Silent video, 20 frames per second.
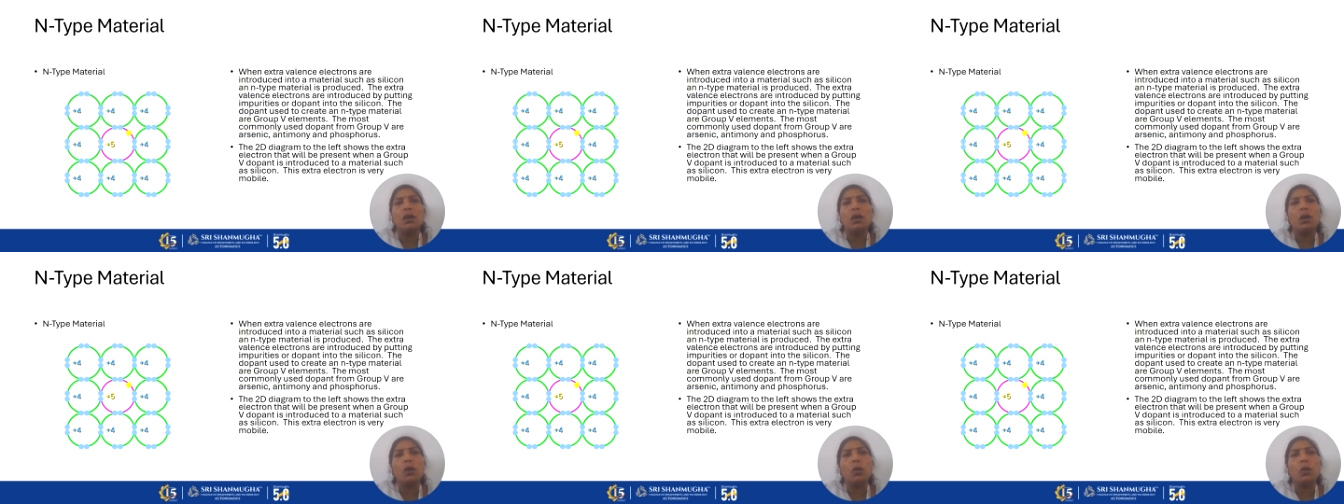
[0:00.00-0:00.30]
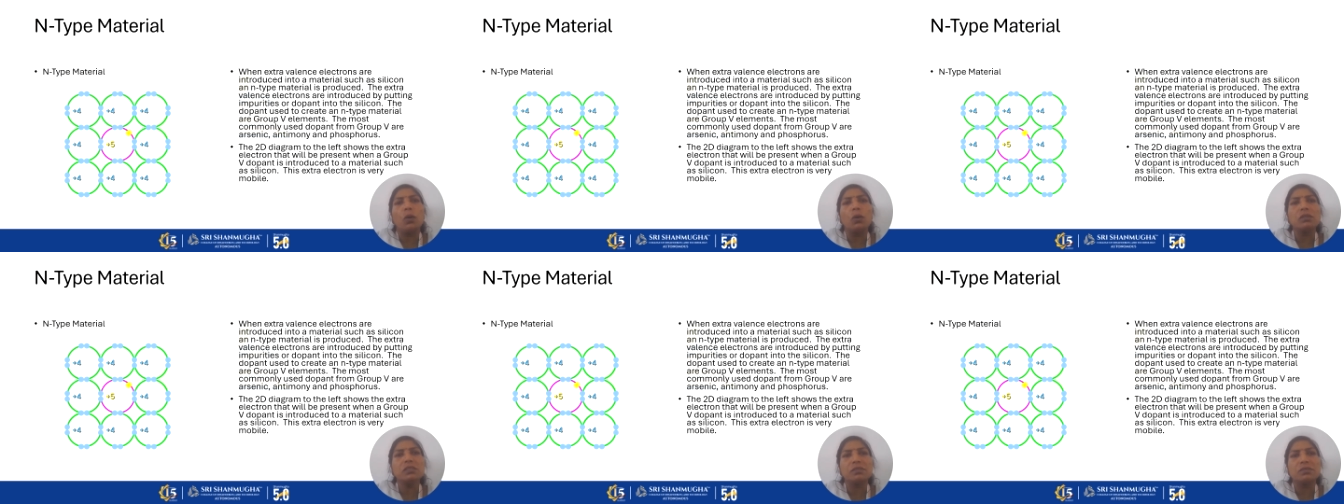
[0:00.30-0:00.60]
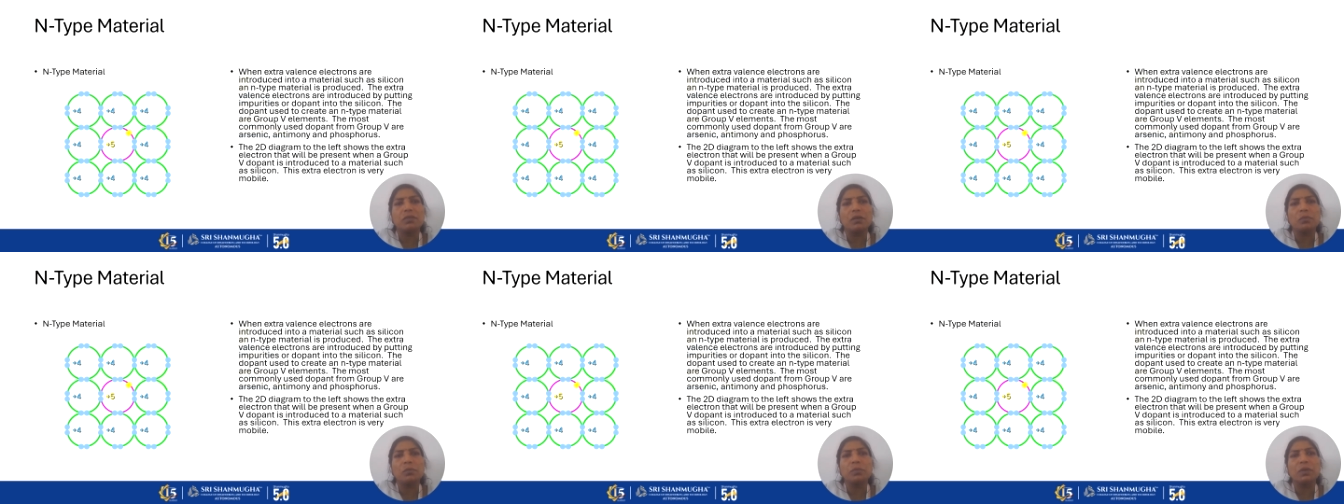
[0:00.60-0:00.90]
holes
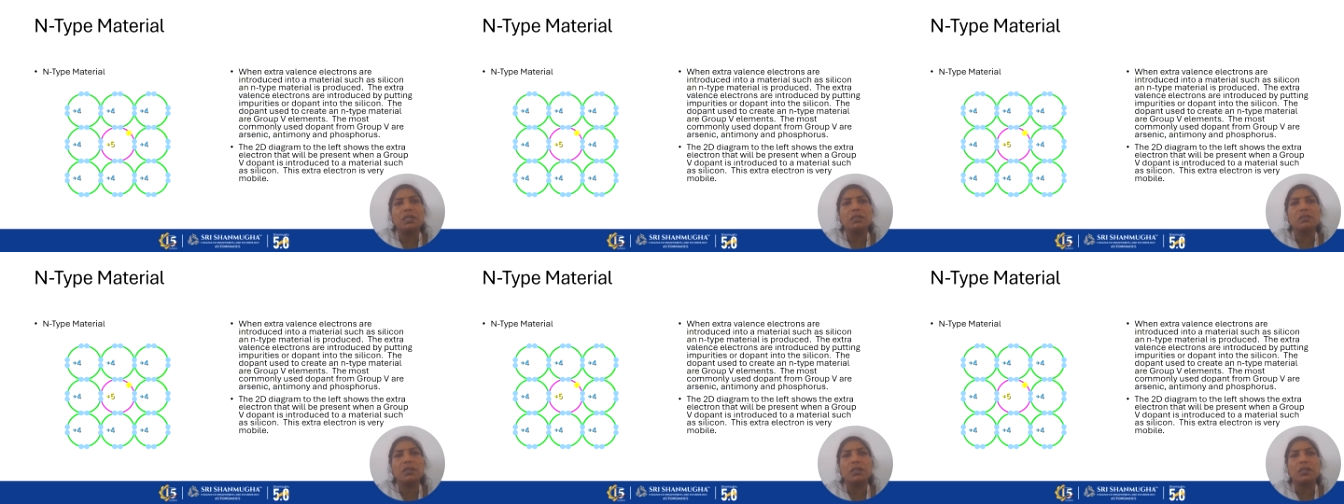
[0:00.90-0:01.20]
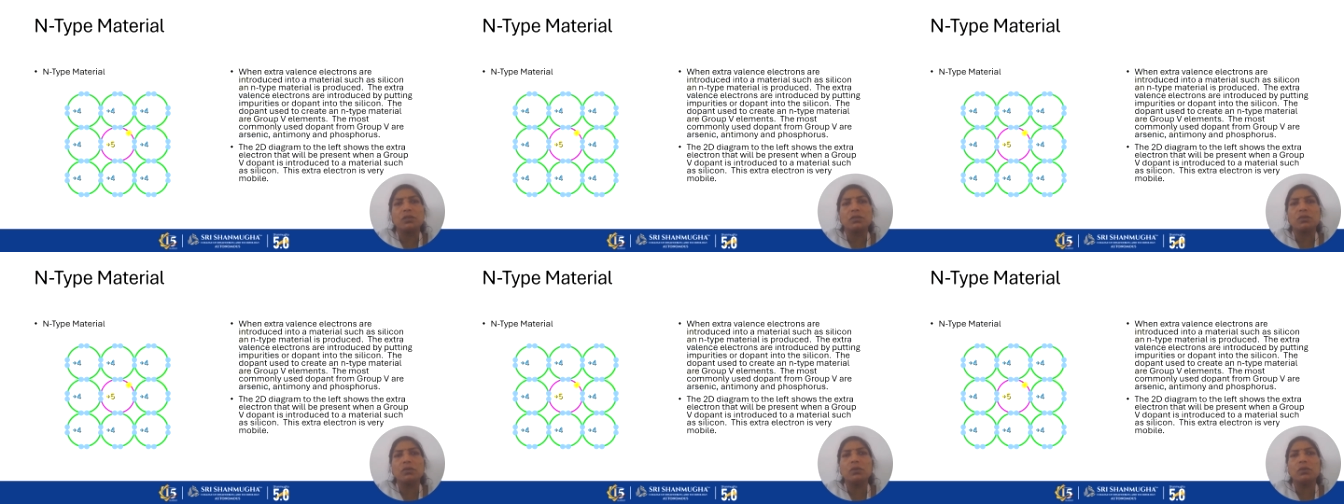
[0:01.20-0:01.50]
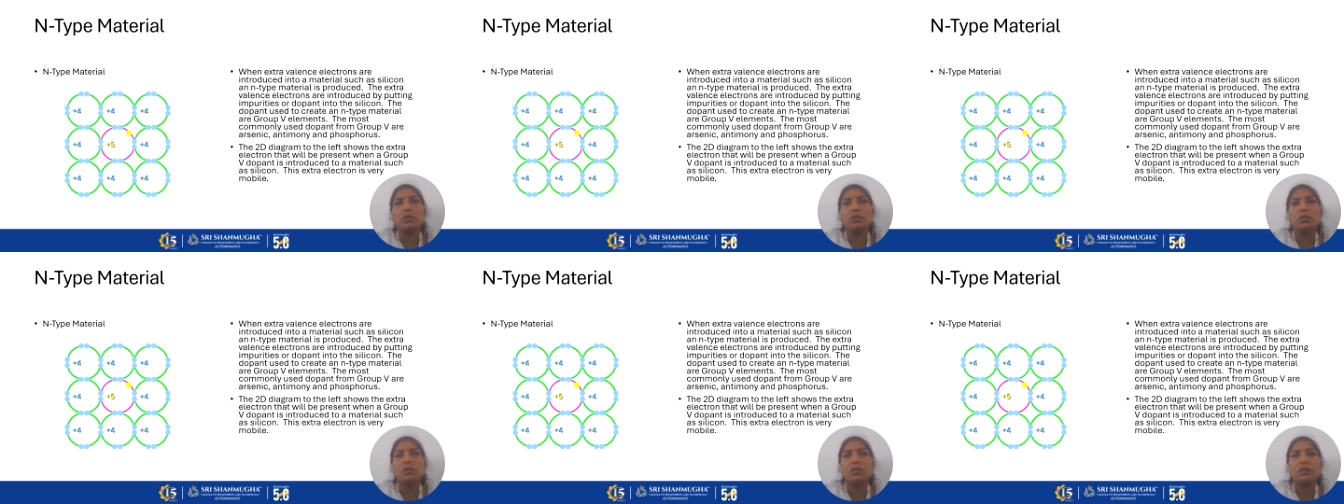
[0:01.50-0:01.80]
from P side to
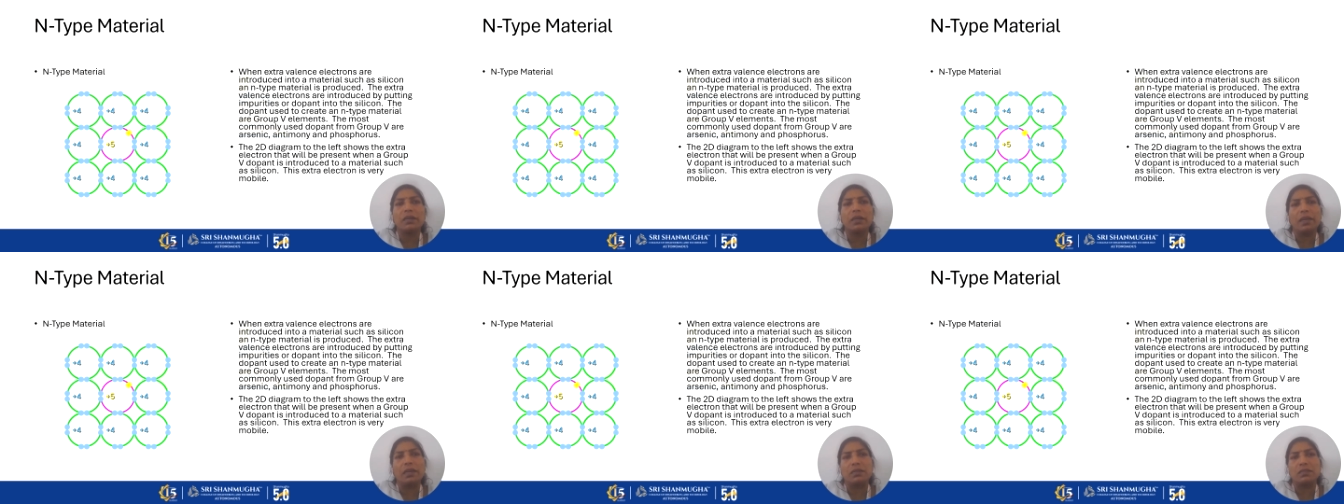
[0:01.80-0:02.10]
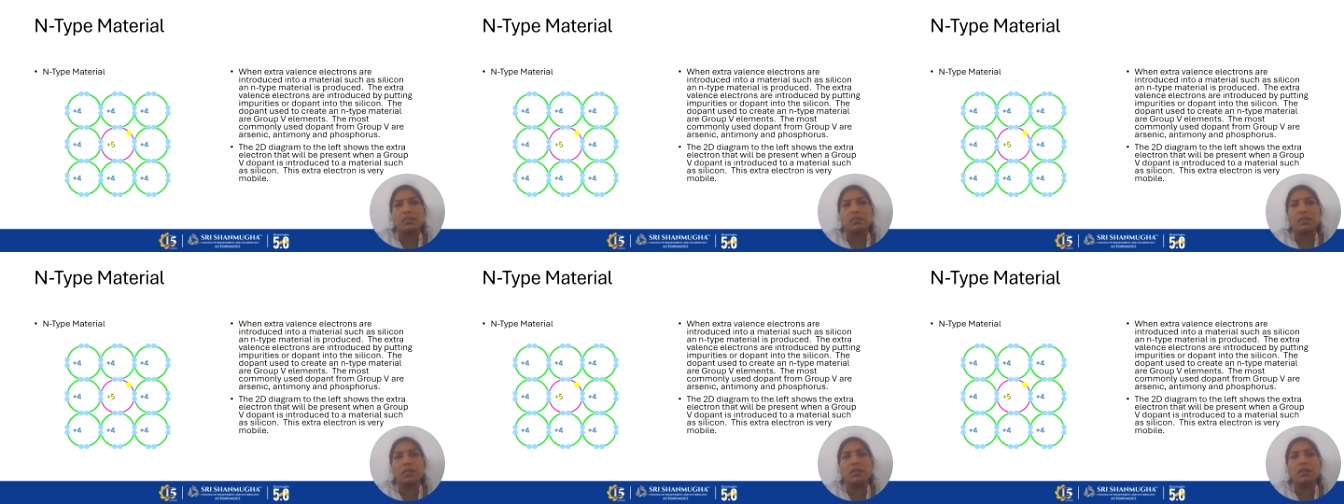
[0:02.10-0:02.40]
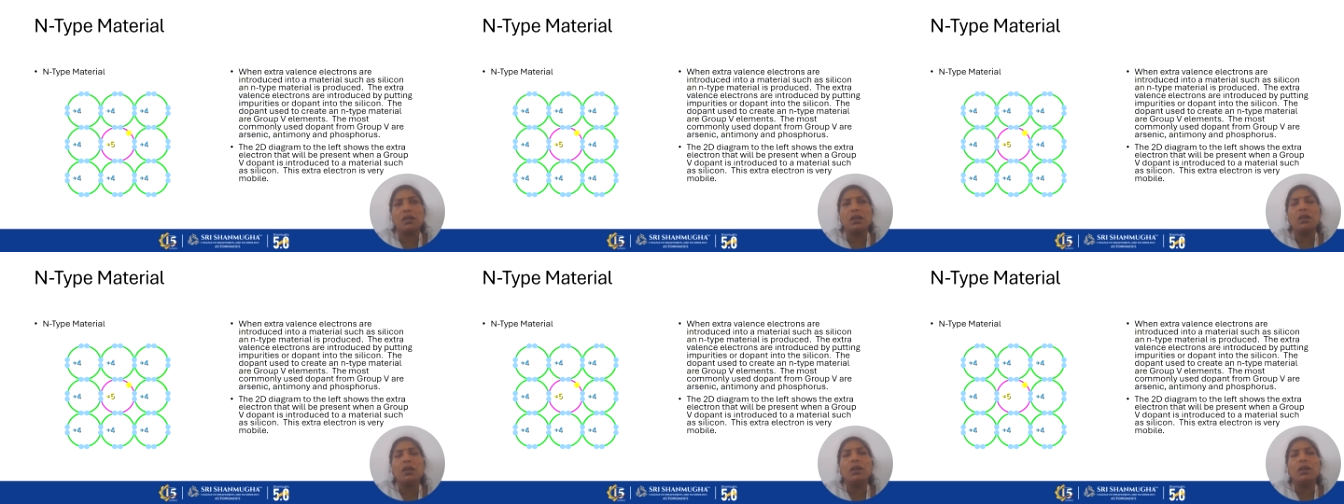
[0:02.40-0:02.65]
N side.